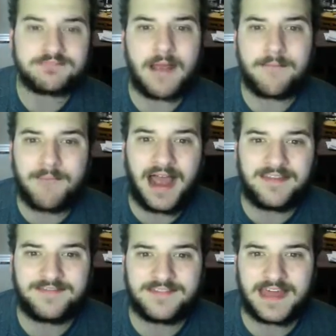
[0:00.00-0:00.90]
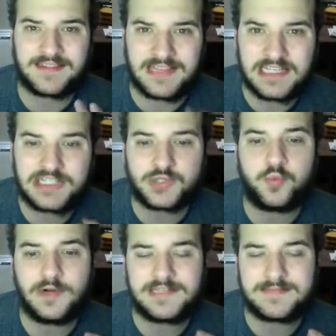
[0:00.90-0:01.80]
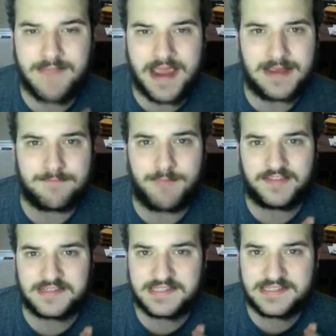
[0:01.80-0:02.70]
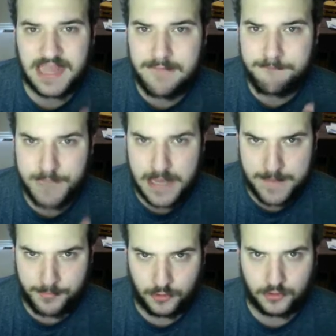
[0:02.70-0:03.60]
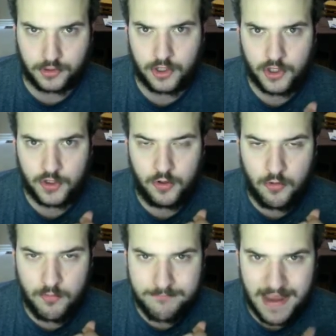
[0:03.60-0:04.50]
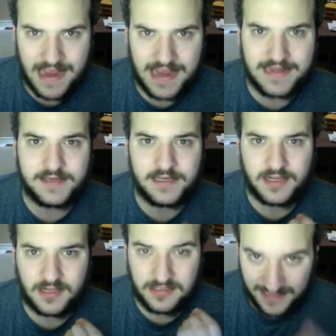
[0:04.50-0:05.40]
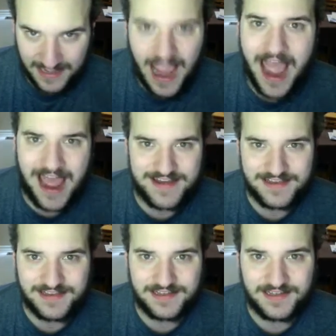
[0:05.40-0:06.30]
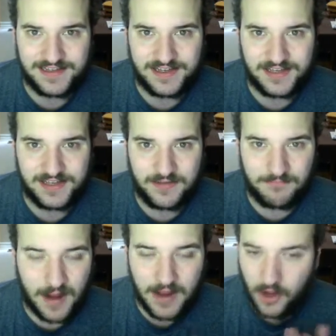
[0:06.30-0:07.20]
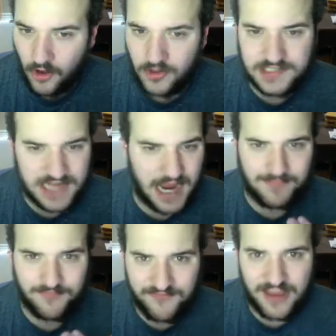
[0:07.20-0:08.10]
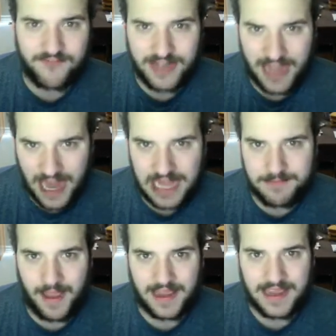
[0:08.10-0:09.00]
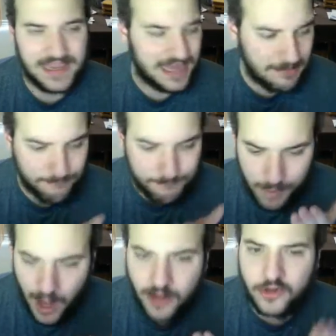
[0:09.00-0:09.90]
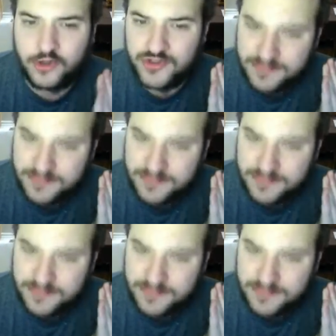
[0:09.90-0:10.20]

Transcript: my mind that this was made by the same people who made Clannad, my all-time favorite anime. It boggles